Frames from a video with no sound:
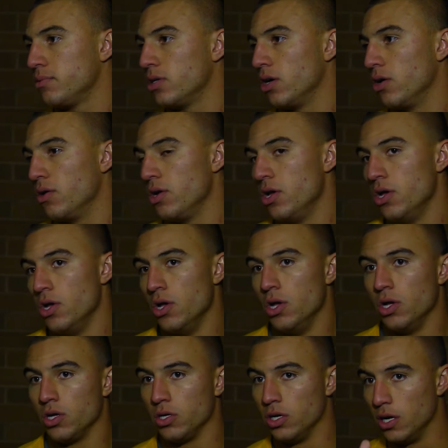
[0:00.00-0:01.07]
So,
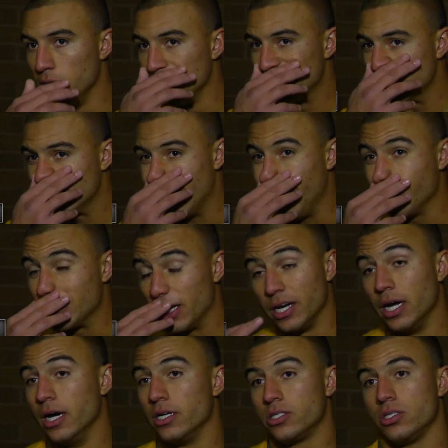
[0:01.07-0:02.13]
you know, it was just, that was on
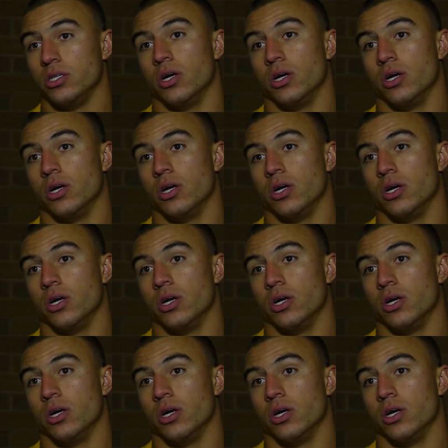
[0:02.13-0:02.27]
us.